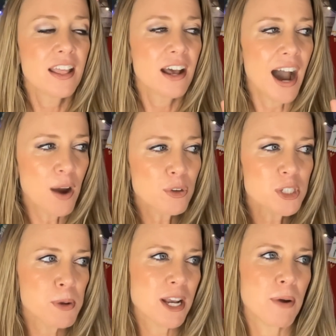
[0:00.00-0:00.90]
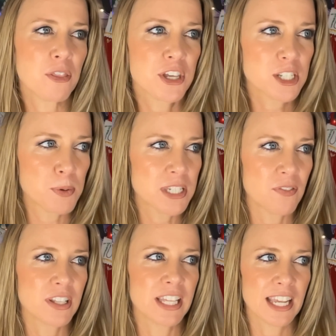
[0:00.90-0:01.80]
I will speak about this
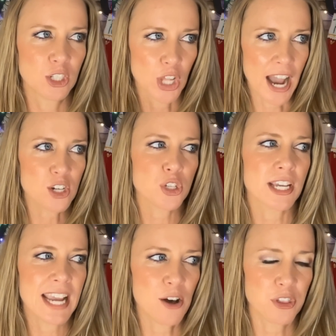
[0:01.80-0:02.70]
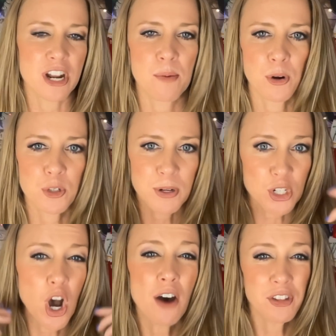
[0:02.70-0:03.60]
specifically and actually count the numbers, but just
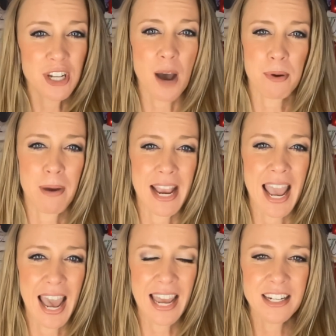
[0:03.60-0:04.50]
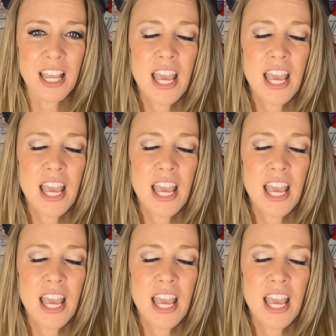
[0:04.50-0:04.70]
off the top of my head,